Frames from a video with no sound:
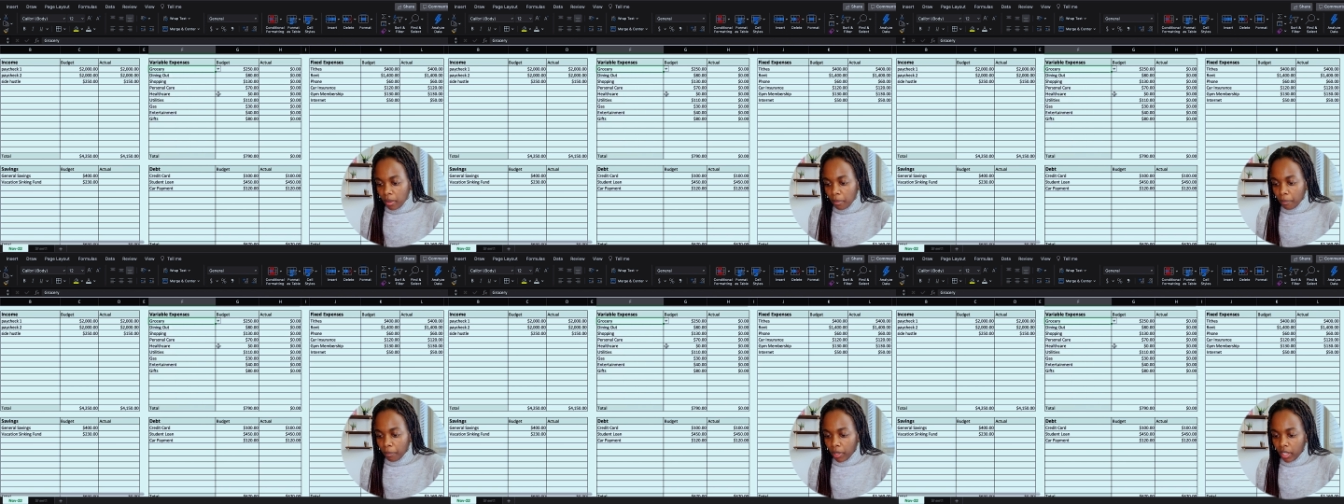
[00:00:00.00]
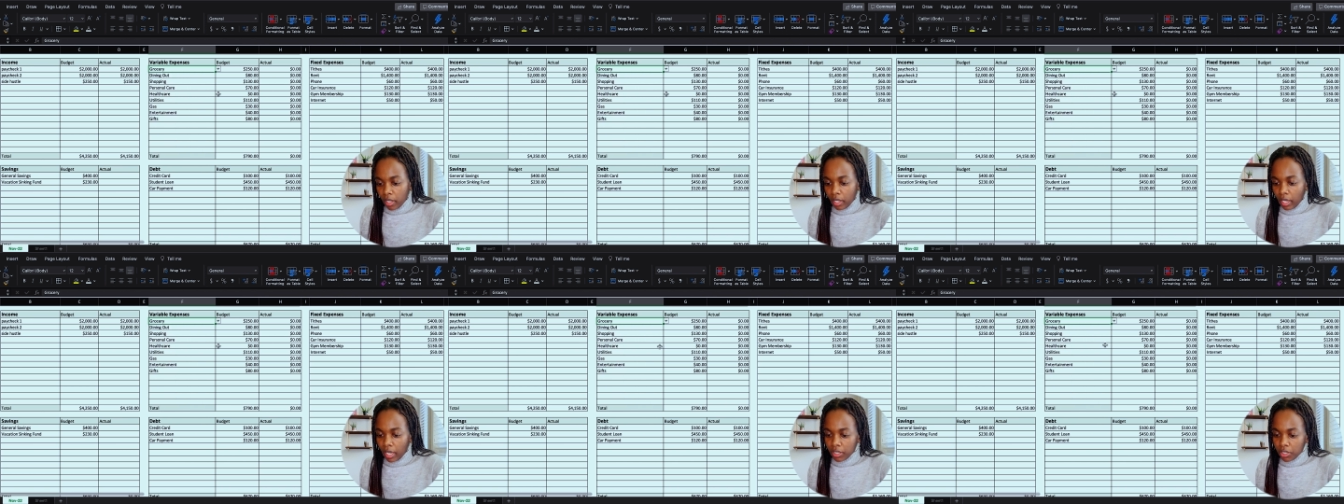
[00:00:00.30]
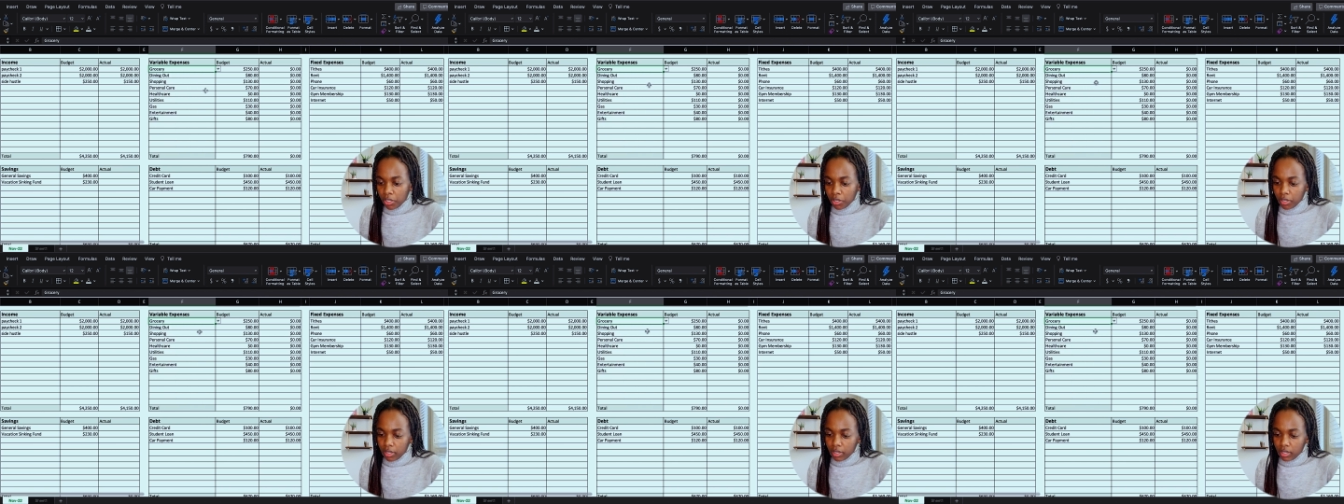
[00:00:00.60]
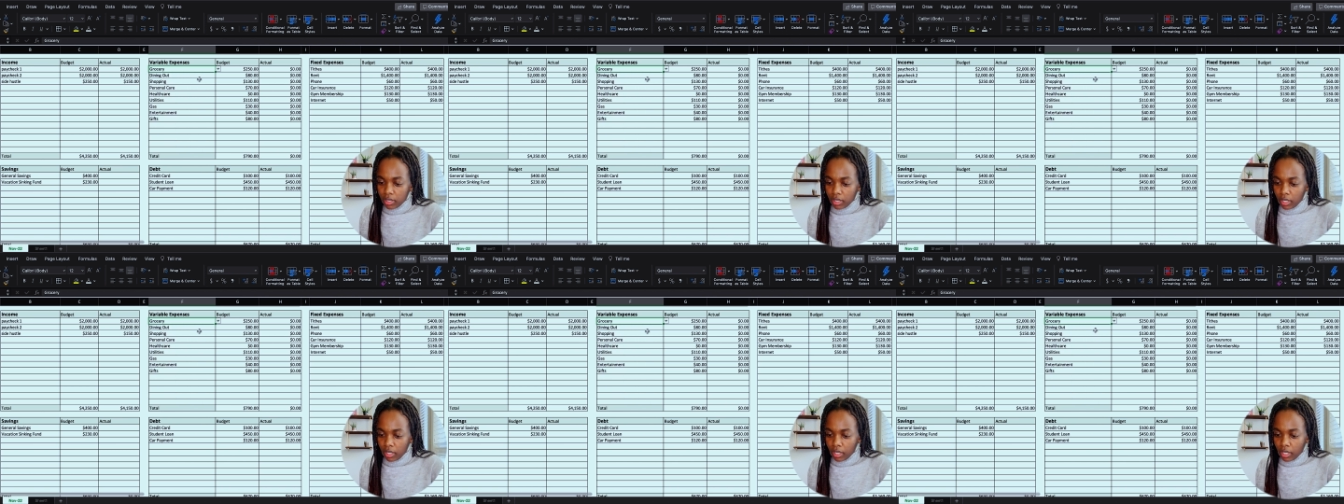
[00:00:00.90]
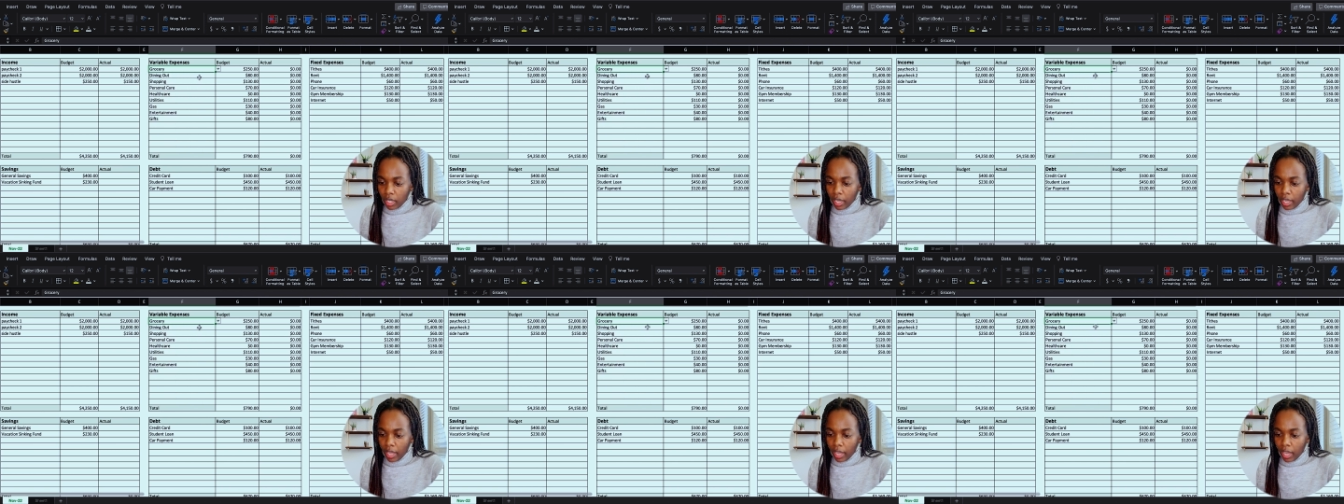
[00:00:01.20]
But as you can see,
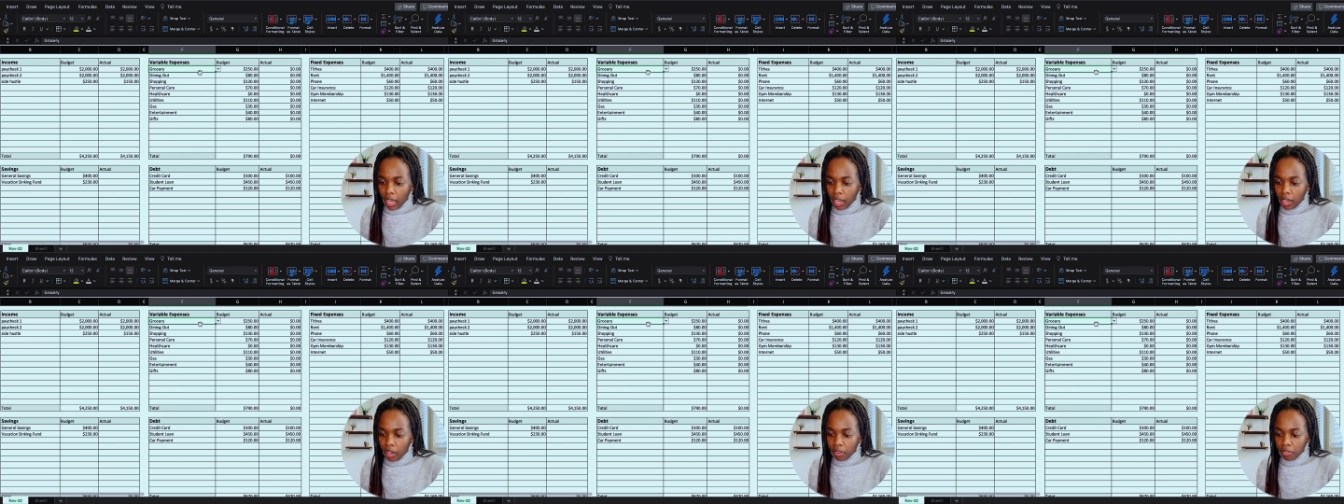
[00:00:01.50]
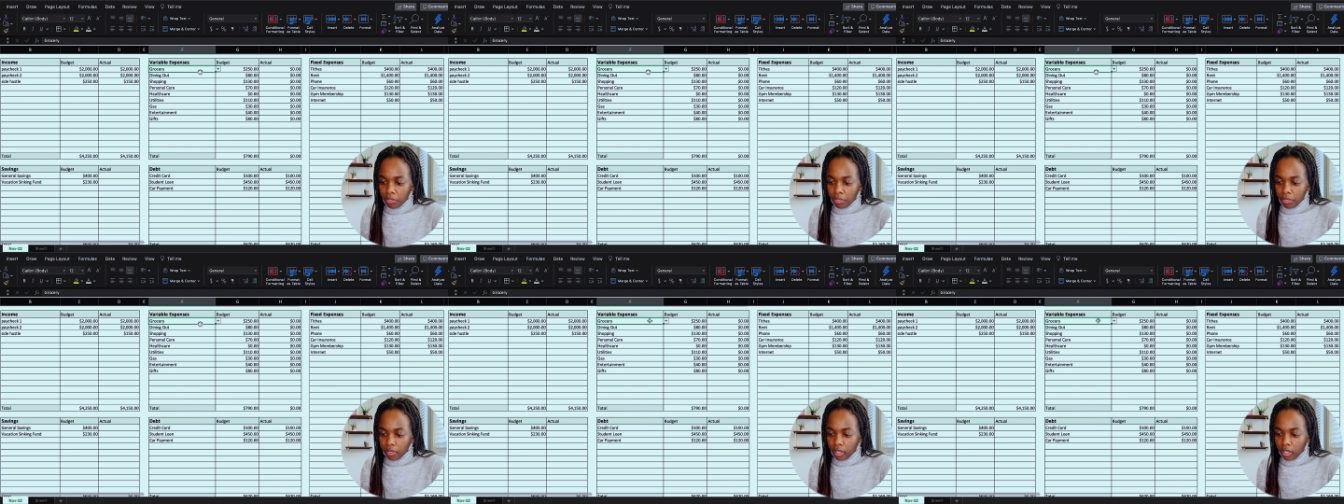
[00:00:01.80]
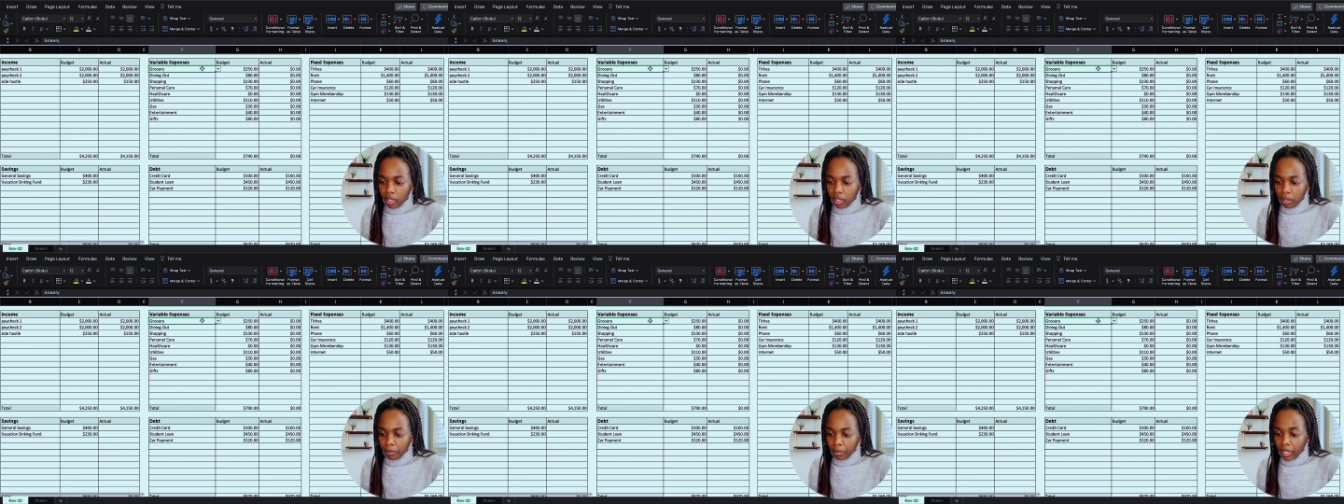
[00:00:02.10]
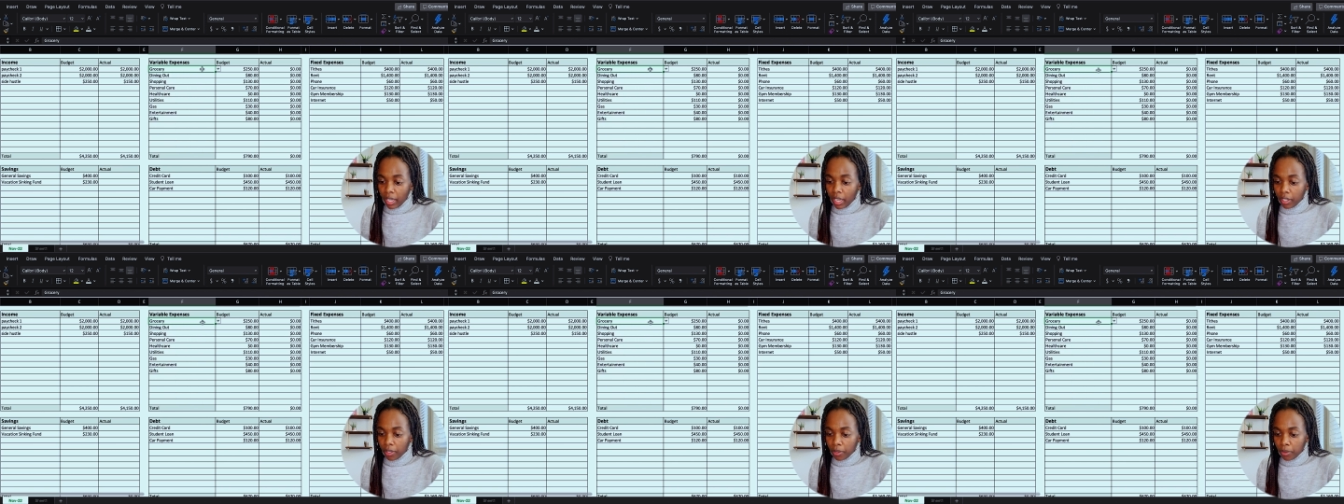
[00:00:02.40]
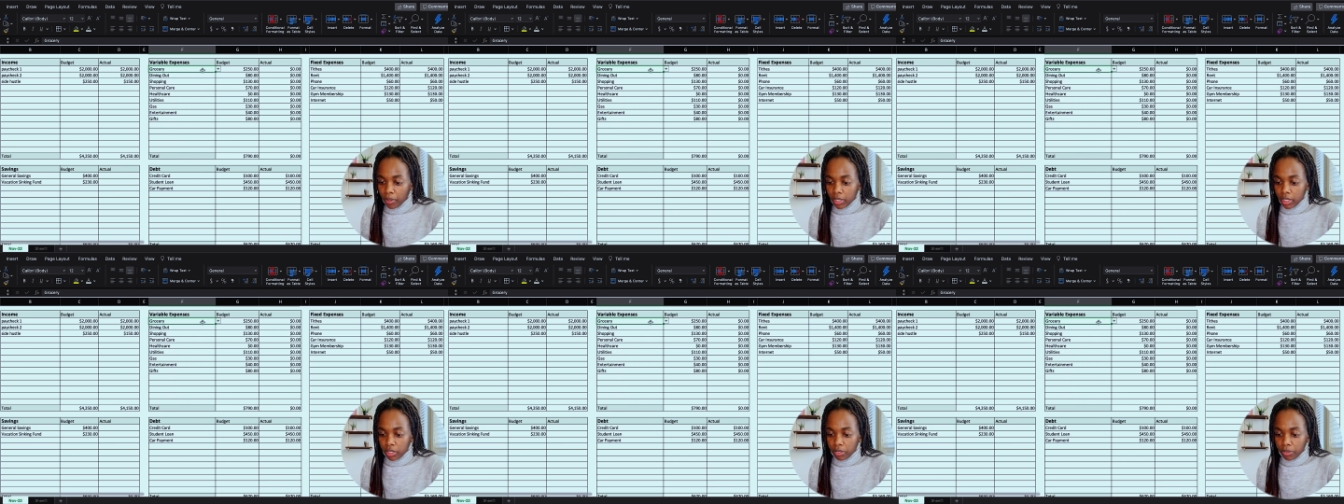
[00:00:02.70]
I have um,
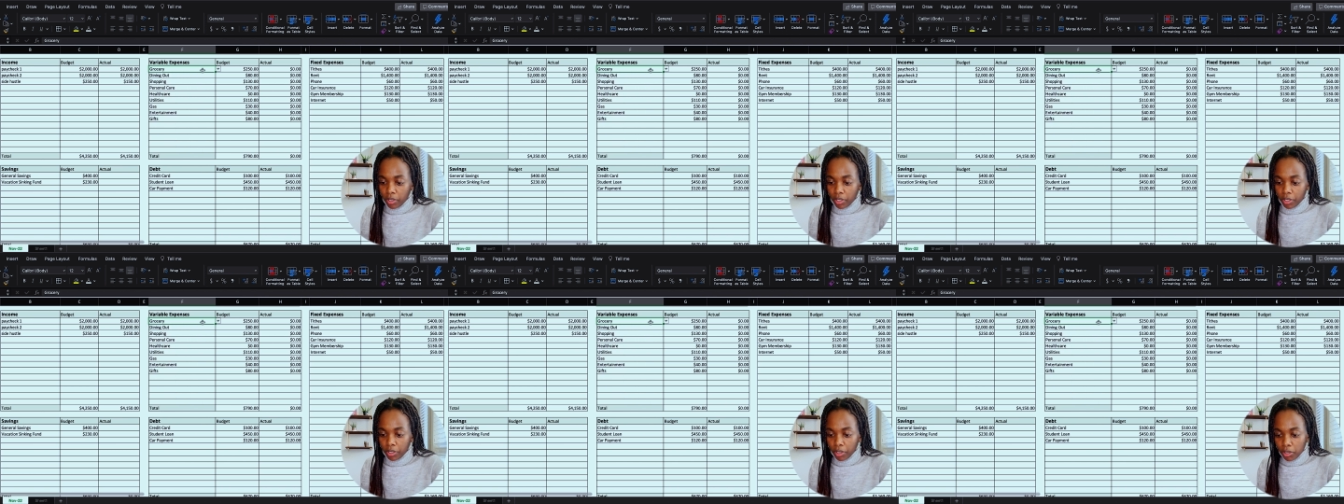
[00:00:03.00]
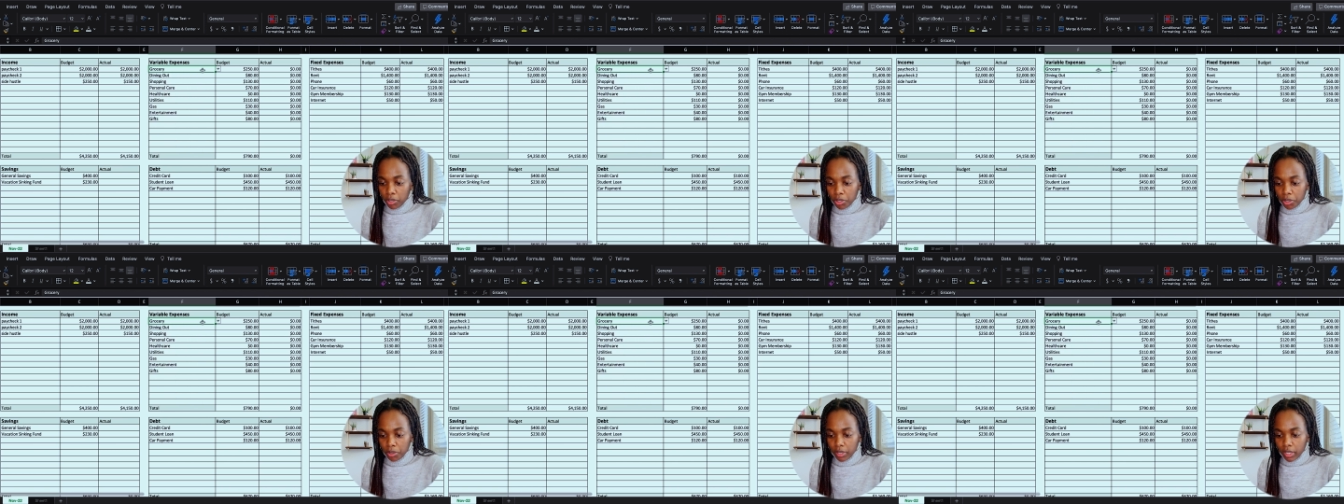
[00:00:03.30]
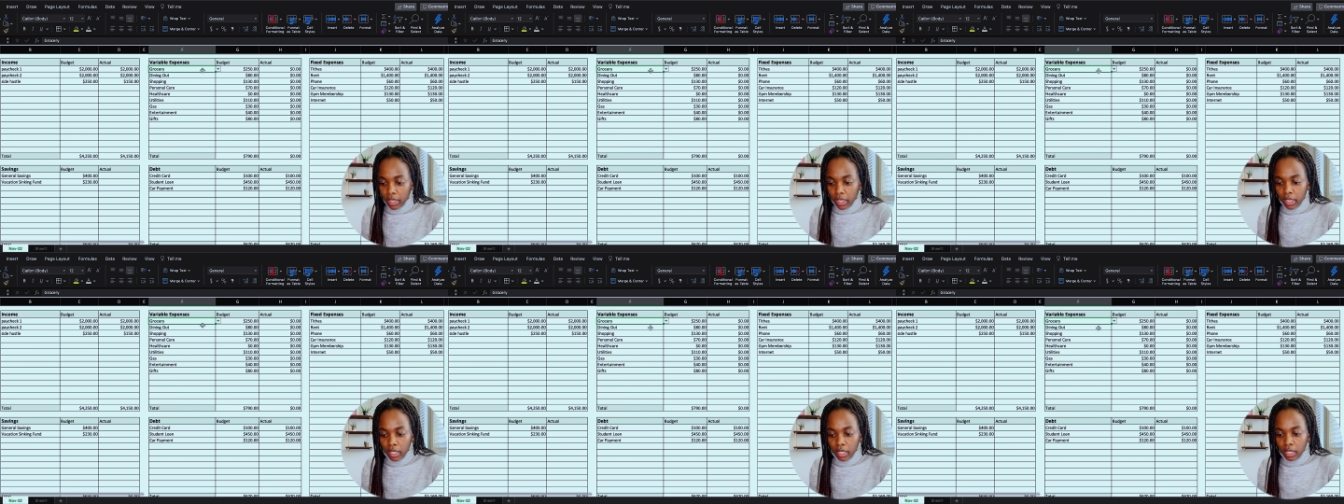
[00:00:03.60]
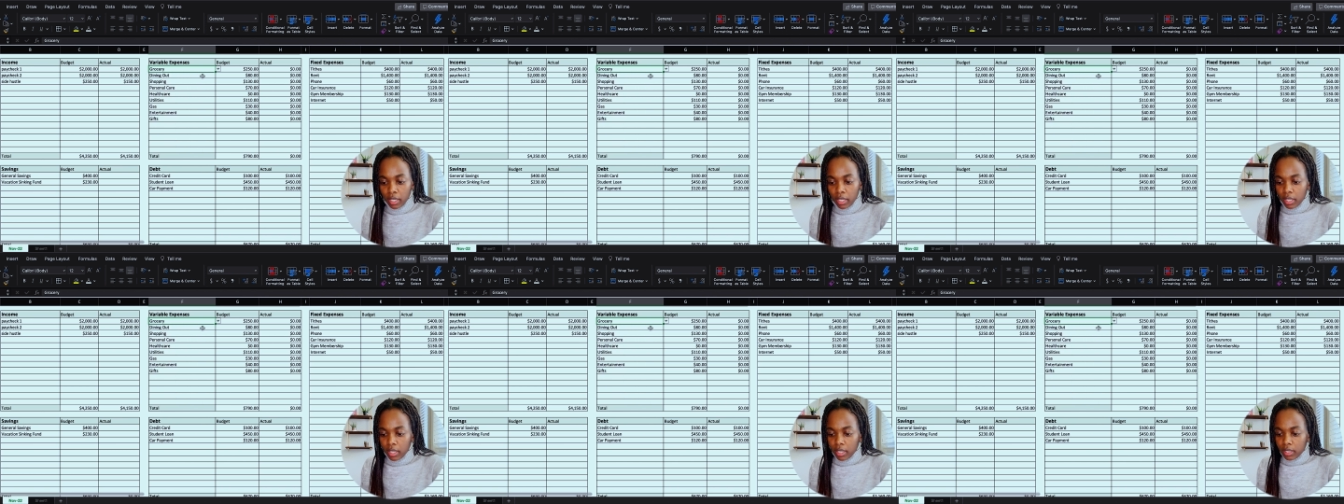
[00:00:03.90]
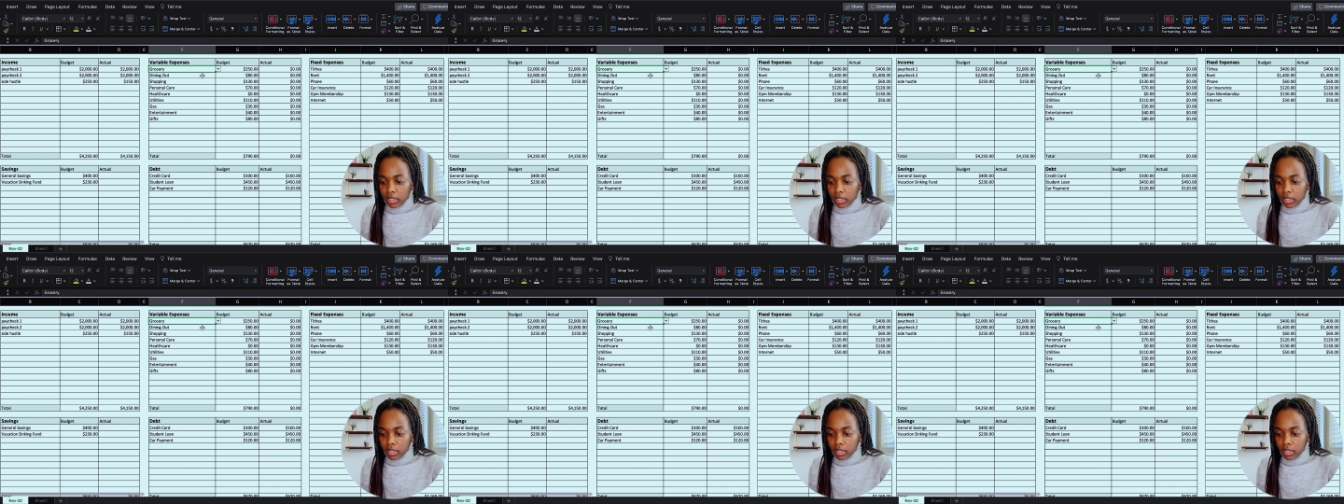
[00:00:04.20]
categories for grocery,